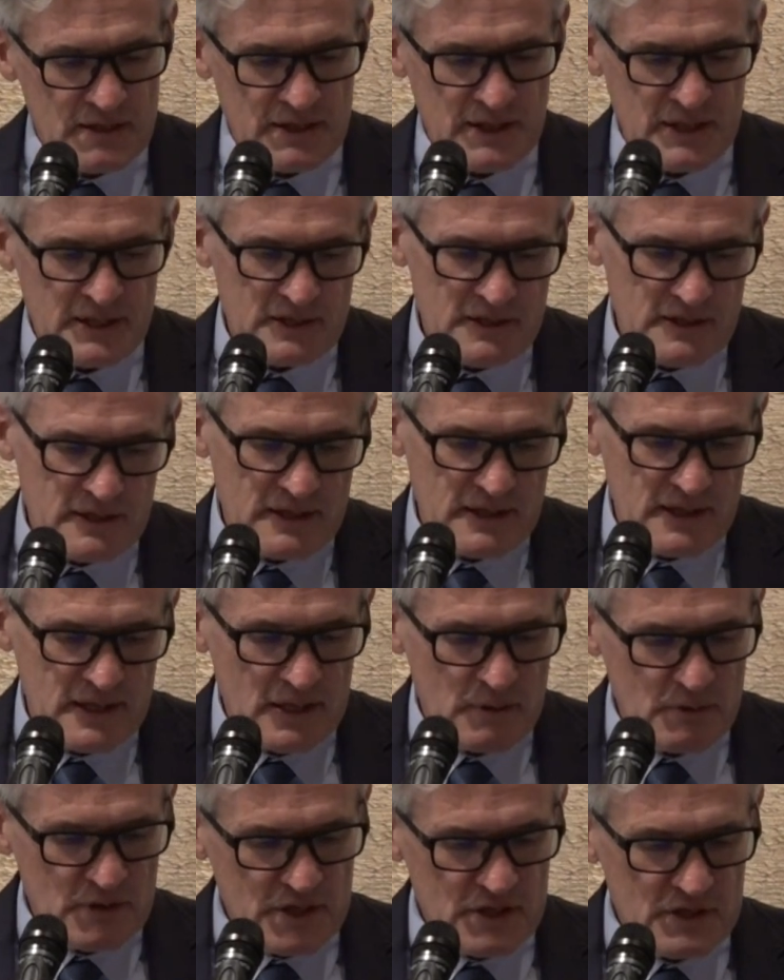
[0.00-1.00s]
And
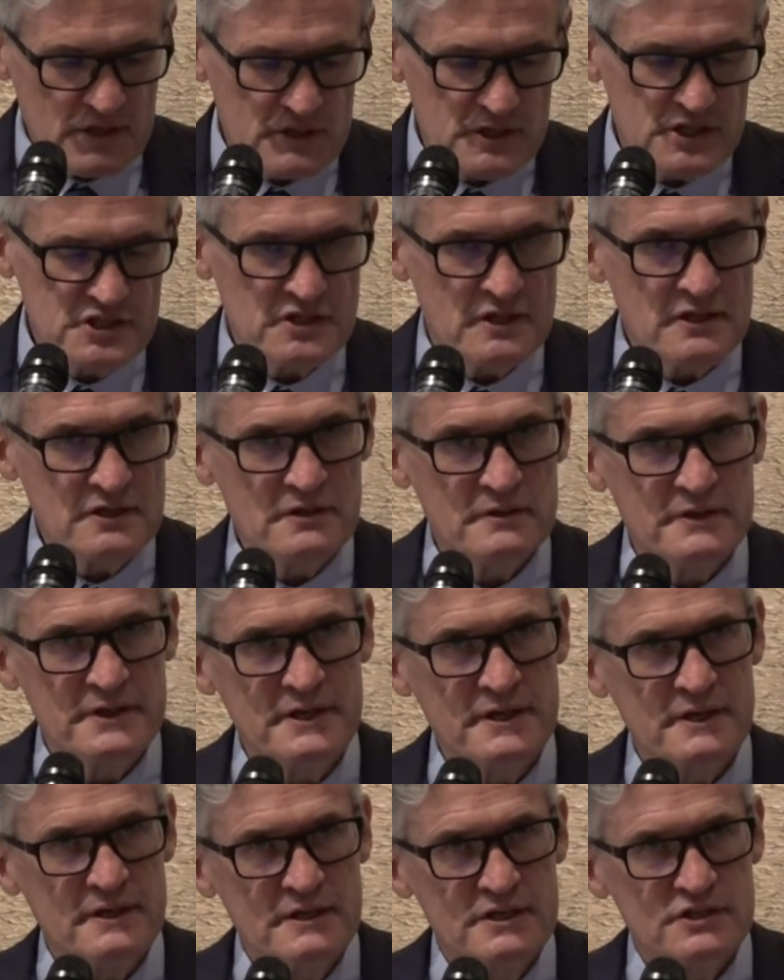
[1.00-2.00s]
I would encourage
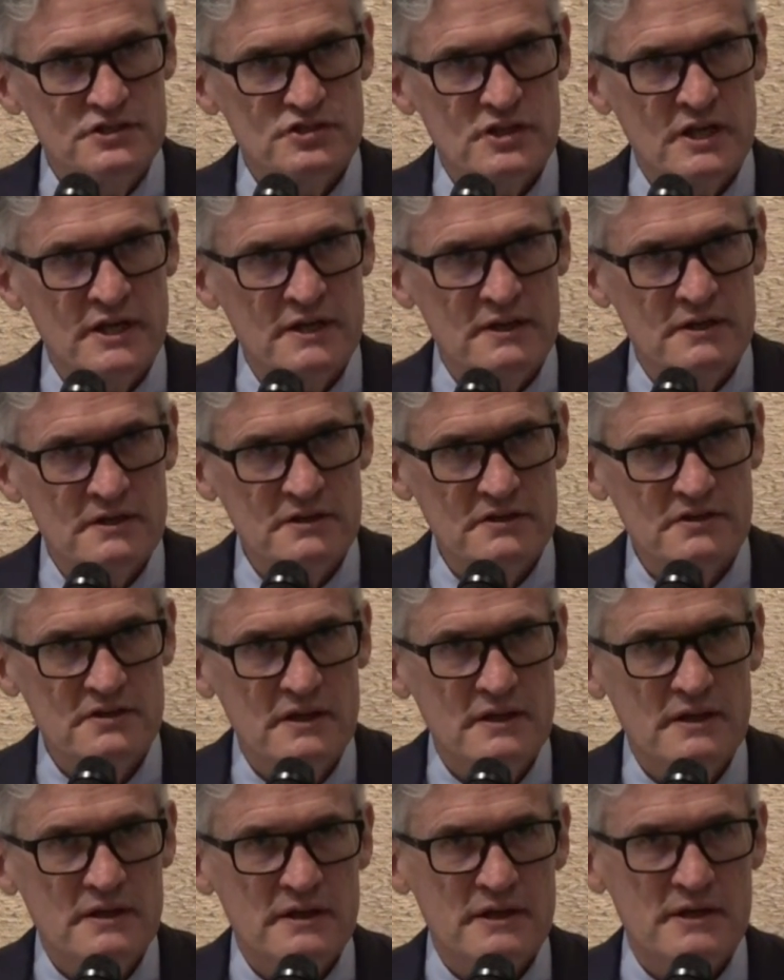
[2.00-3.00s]
ongoing
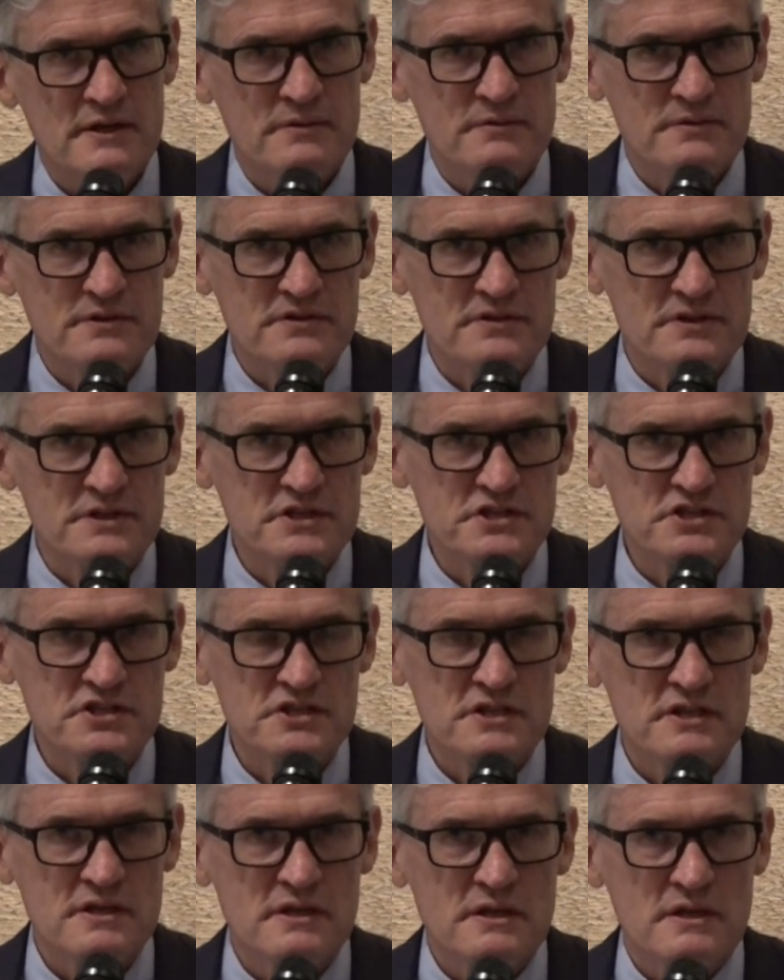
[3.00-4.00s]
trials and
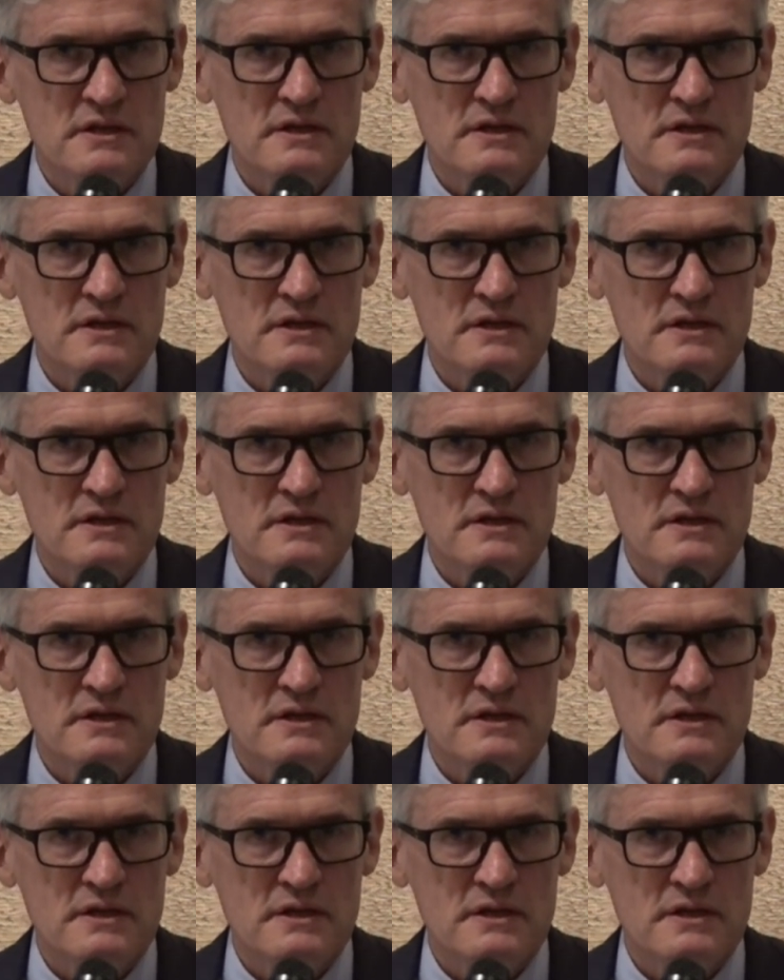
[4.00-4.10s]
research